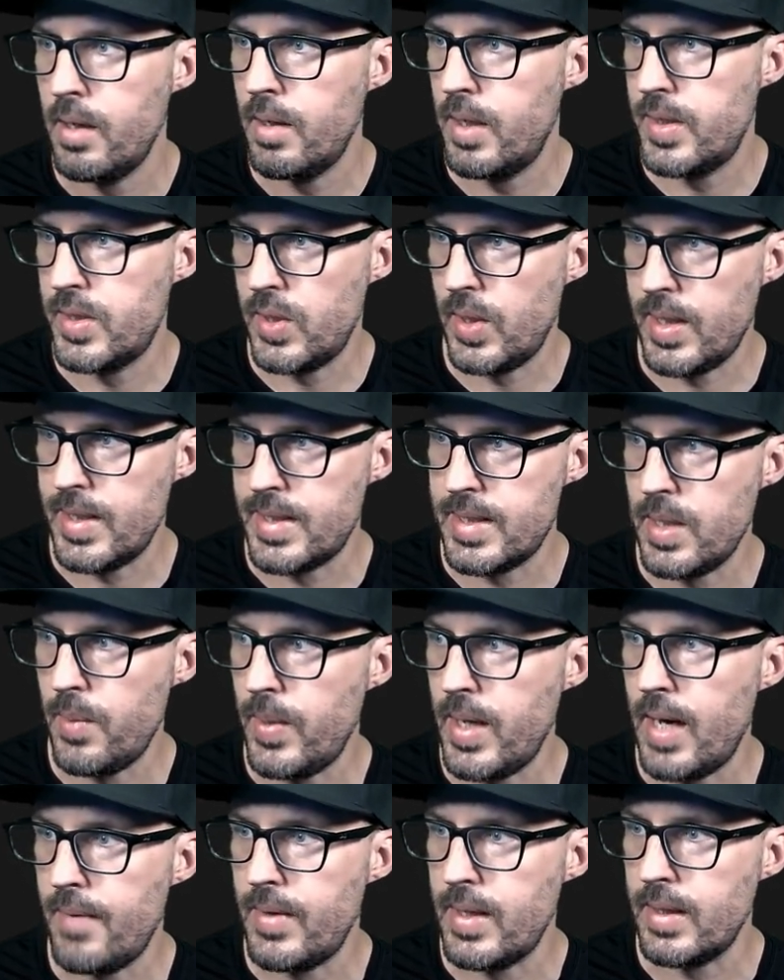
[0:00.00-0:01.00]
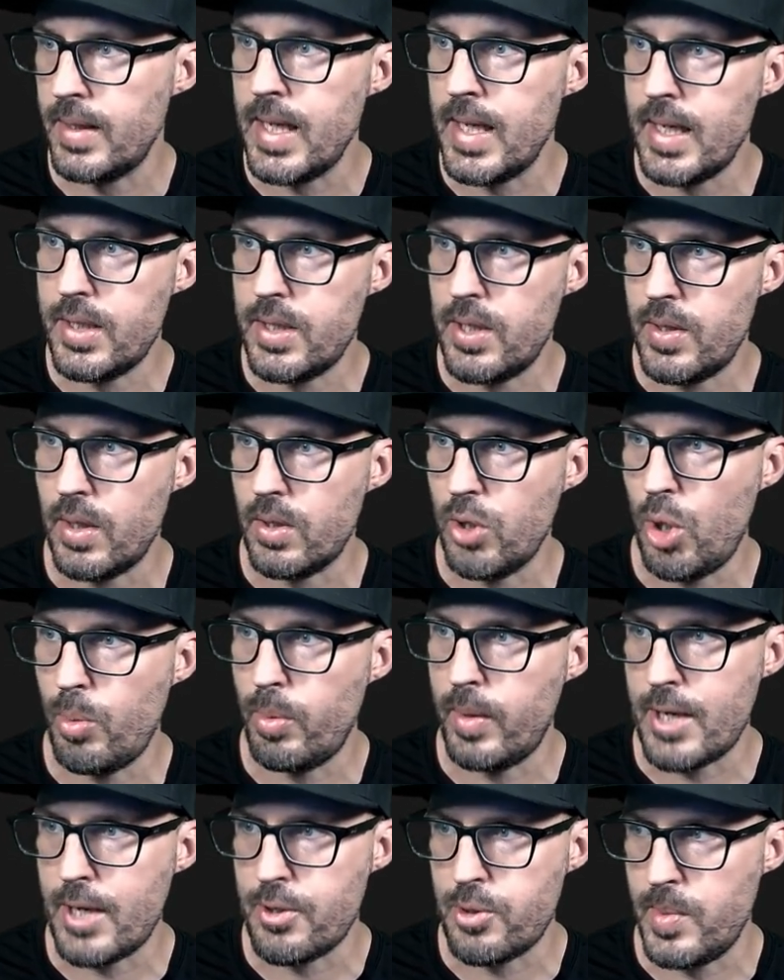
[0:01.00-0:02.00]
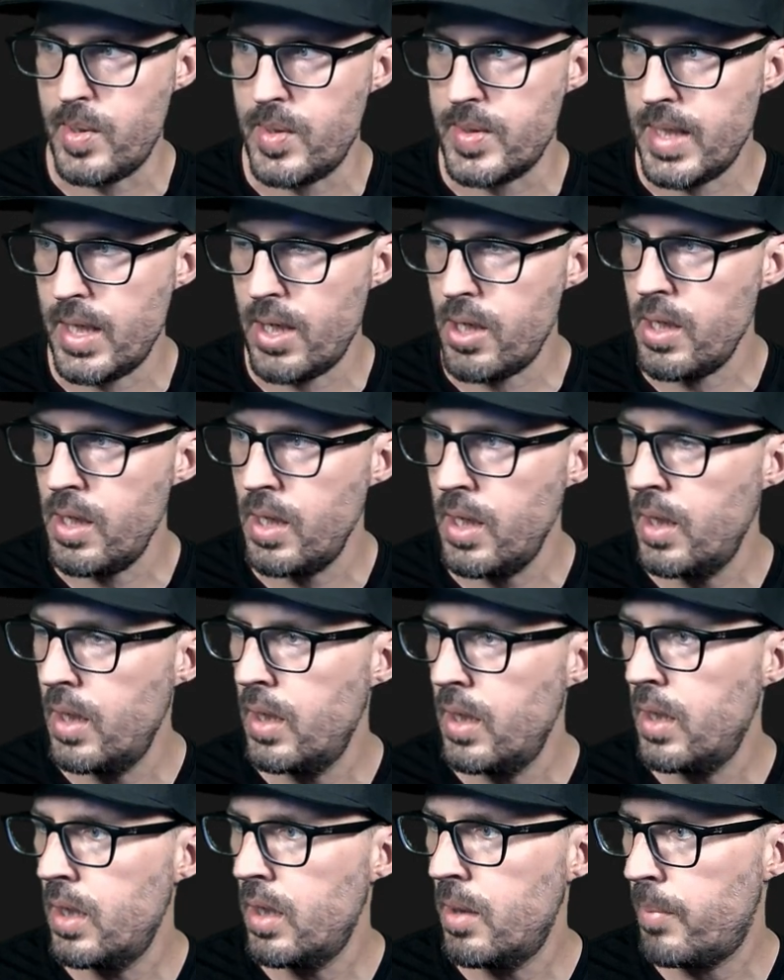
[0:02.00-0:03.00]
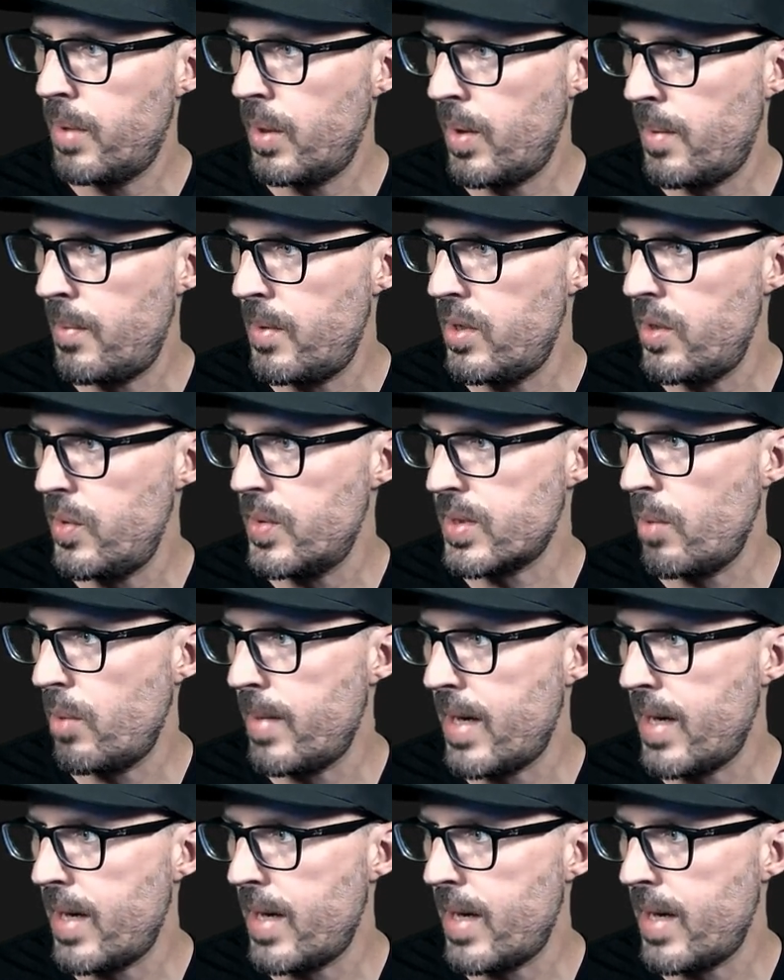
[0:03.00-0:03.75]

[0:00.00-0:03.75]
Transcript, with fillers: And so you can see we have a link to the global attributes here, but what I'm gonna do is go